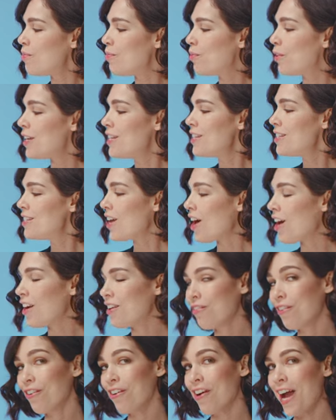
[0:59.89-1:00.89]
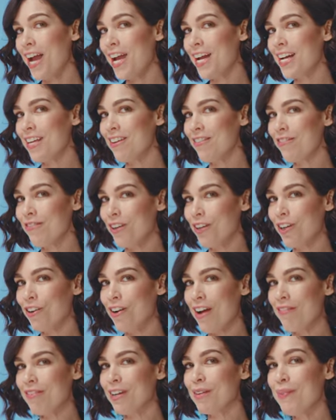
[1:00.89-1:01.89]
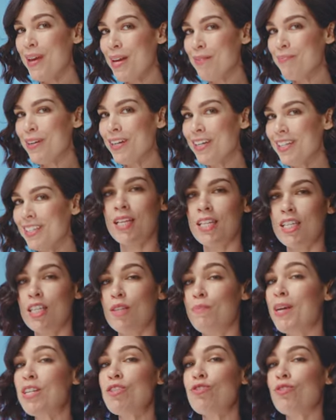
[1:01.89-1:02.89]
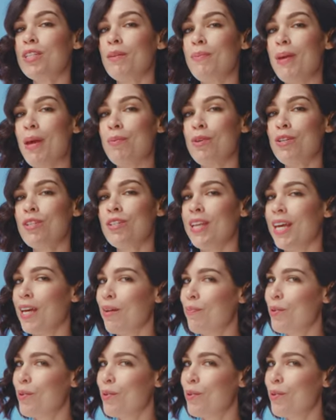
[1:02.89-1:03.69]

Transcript: Prints on a variety of photographic paper. Specialty papers like